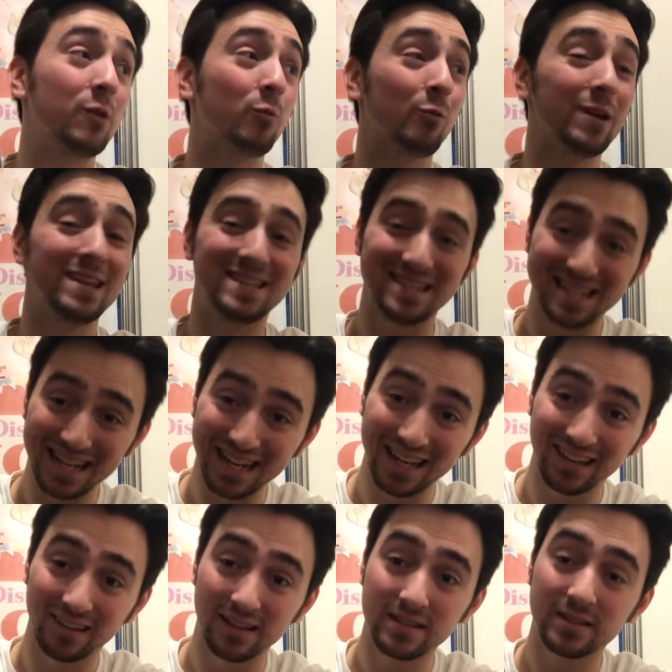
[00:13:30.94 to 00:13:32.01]

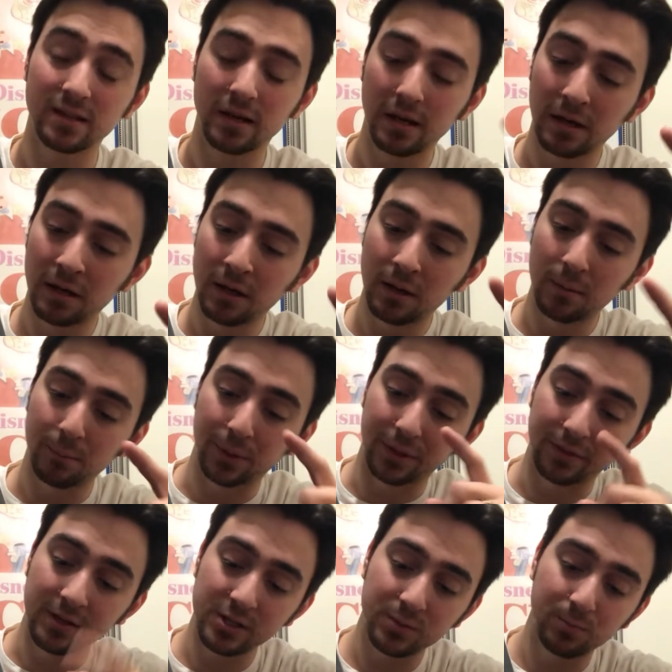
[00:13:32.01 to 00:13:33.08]
Ridiculous.
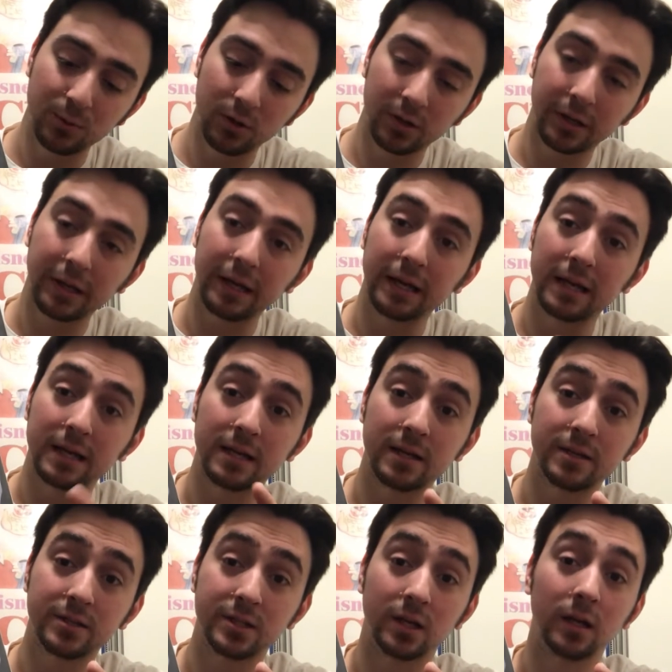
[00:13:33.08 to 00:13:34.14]
But this book
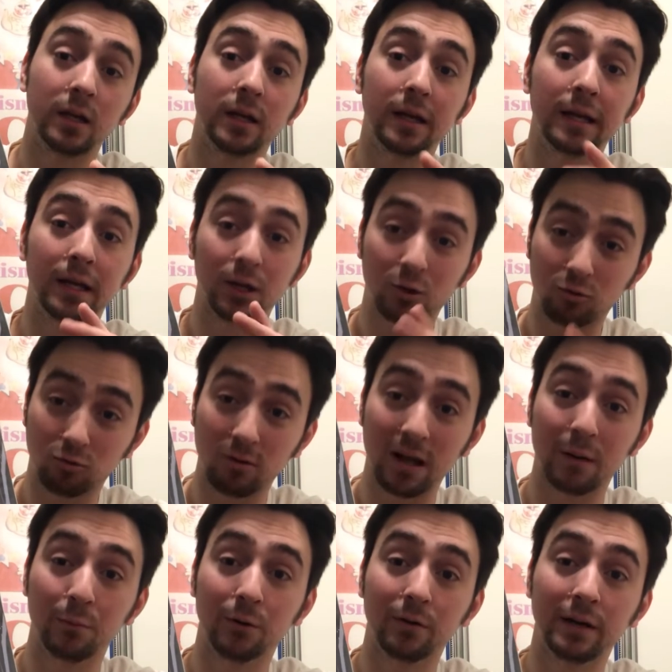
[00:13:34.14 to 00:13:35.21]
is
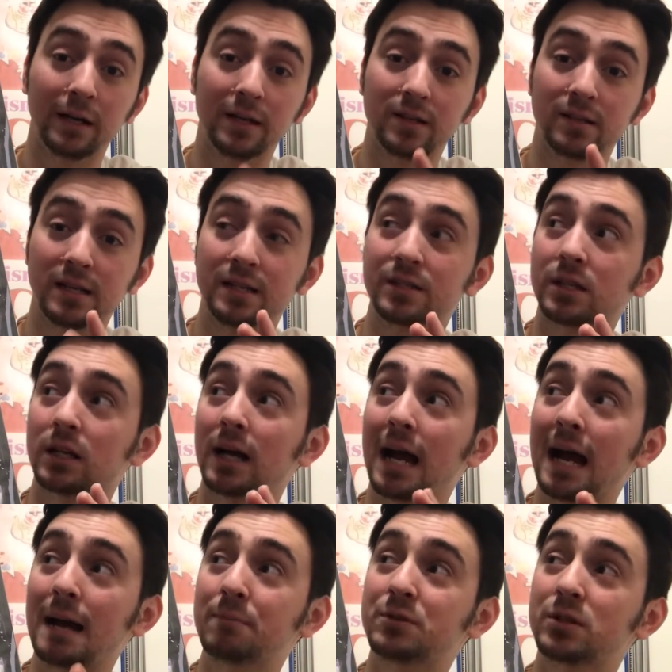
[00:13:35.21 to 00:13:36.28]
incredible.
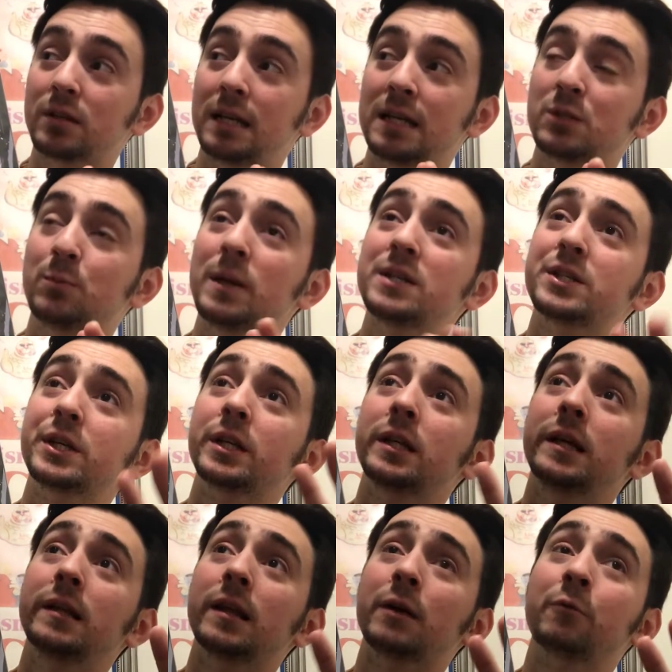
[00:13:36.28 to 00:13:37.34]
It's
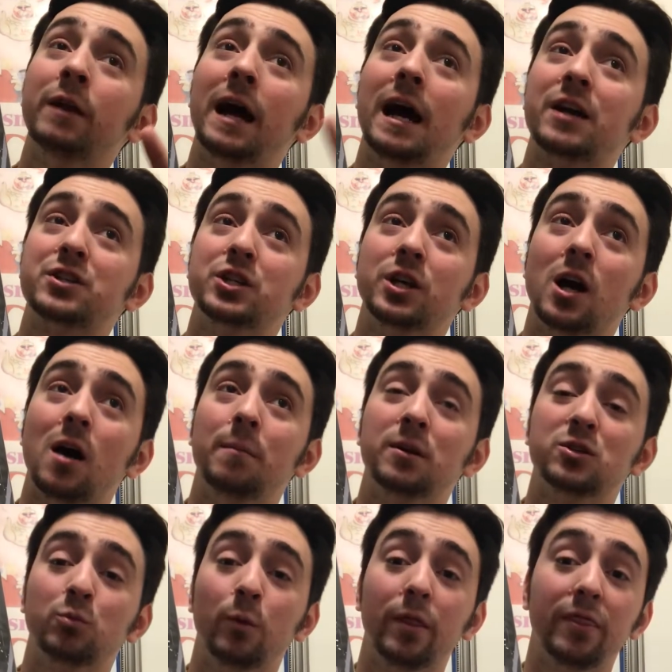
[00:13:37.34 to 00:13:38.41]
basically like what Action
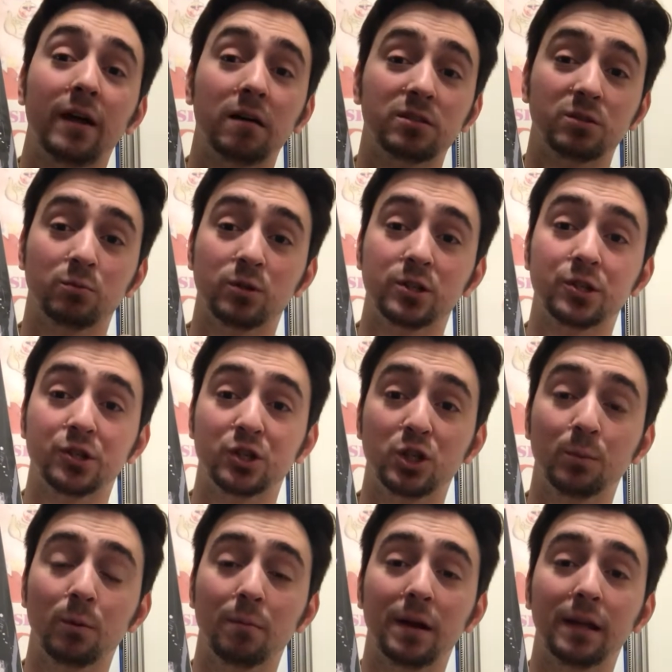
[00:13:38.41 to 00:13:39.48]
Comics 1000 was to
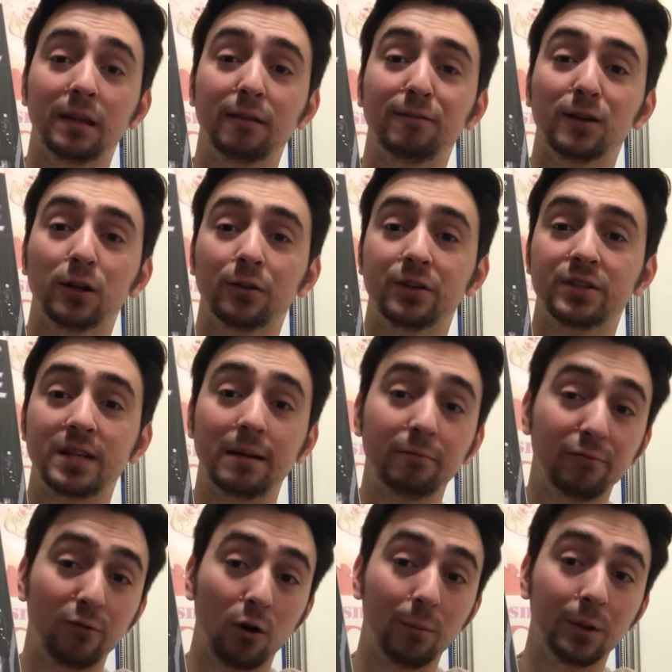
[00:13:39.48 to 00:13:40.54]
Superman. They followed the same
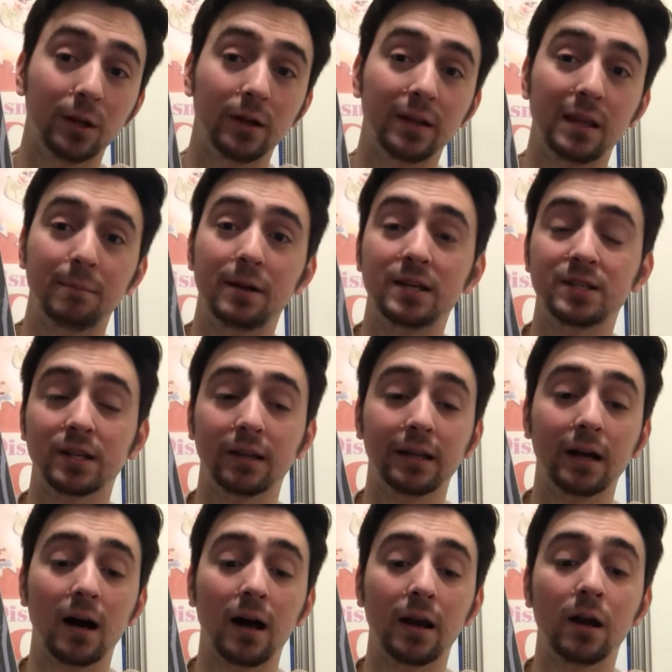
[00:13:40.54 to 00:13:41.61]
formula. They basically
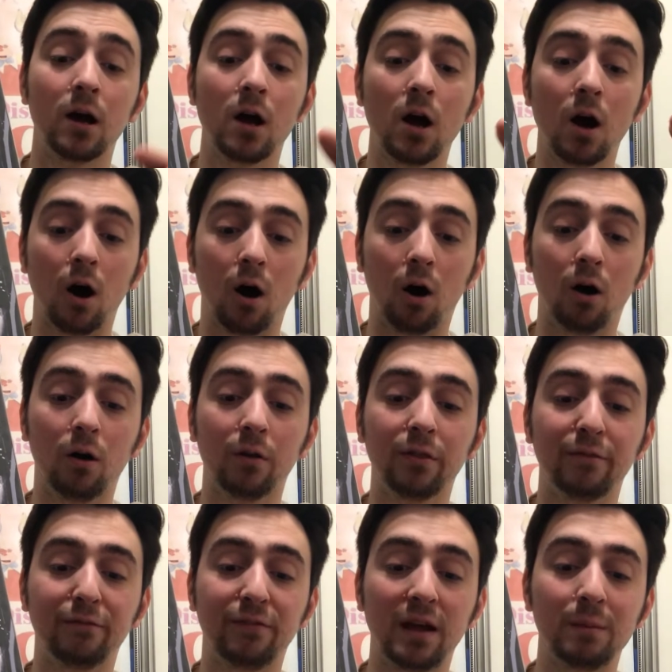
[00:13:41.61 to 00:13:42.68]
got all
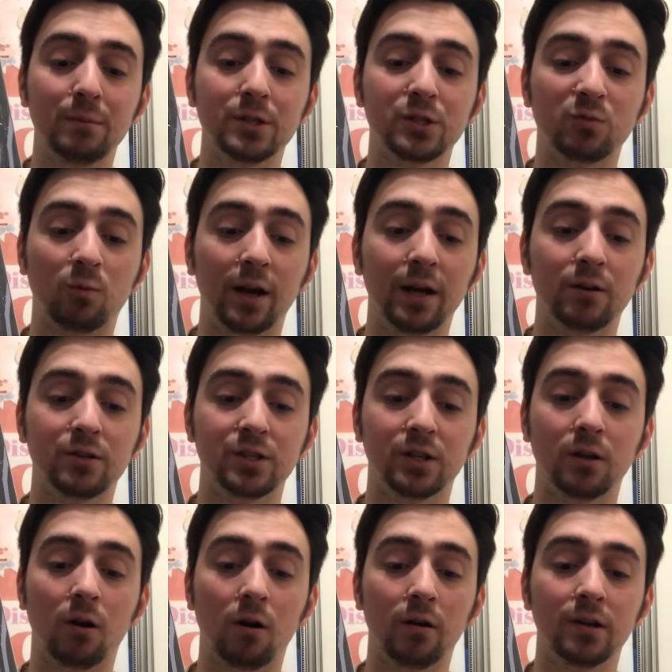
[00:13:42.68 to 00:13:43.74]
the famous writers
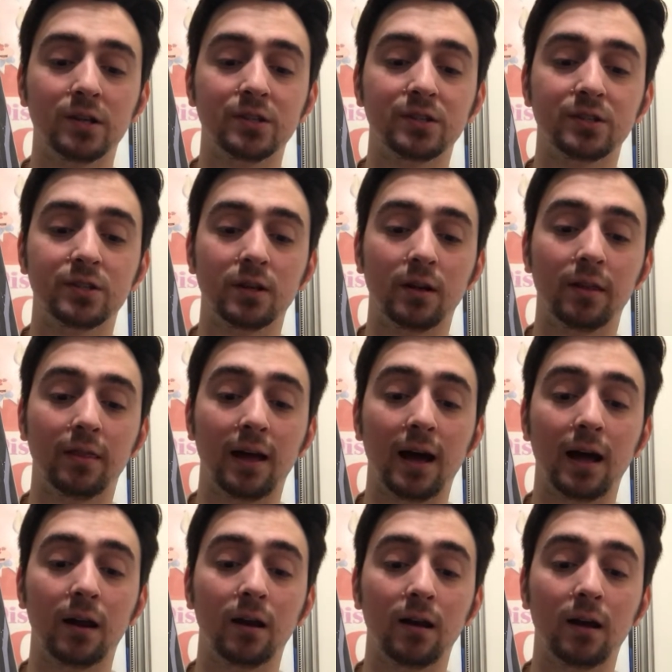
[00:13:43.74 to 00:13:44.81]
and artists
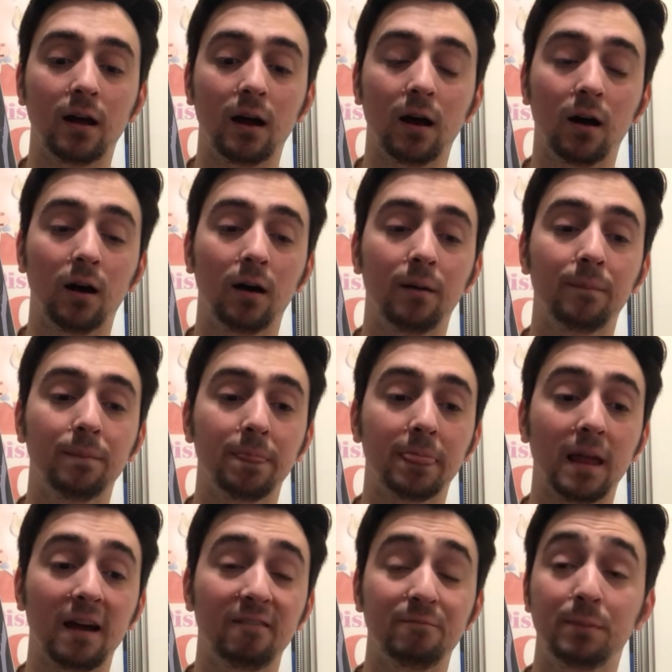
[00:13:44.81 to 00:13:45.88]
that
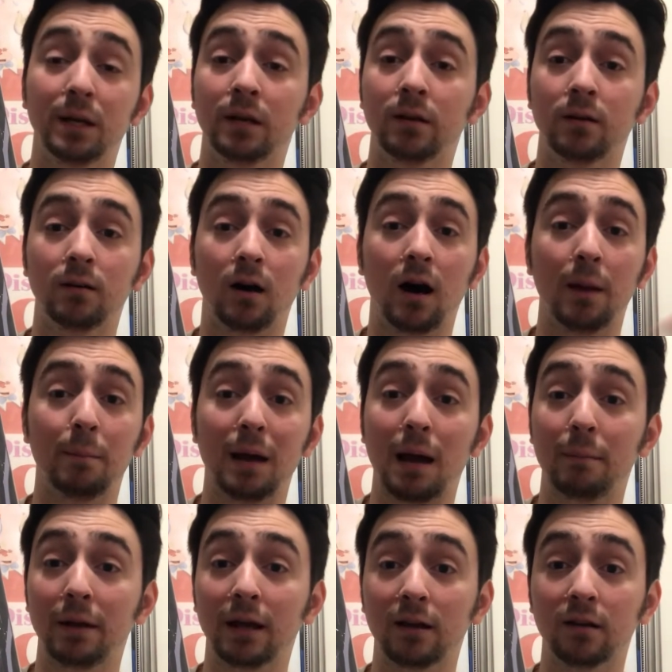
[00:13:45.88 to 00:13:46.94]
have been on
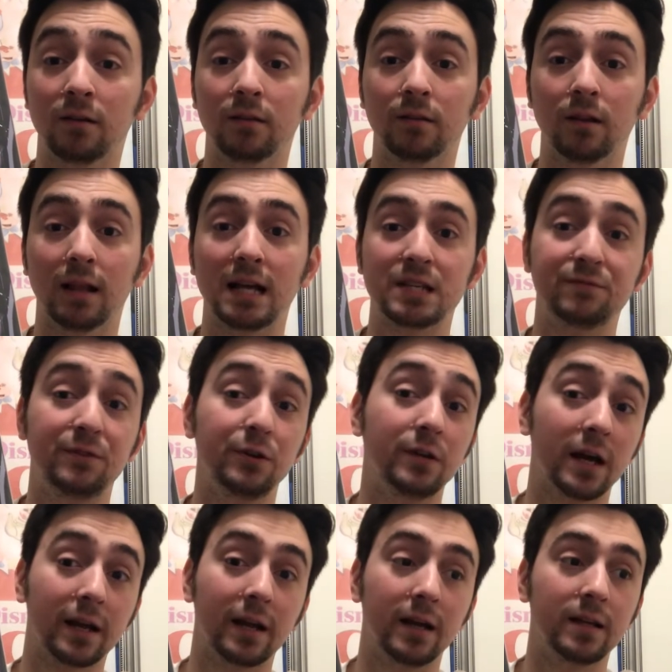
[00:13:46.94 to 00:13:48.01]
Batman the last few
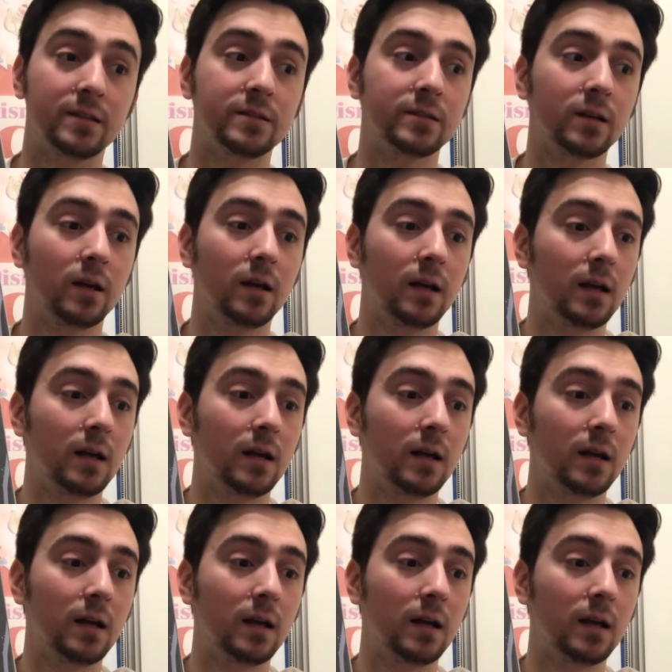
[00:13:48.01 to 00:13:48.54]
decades.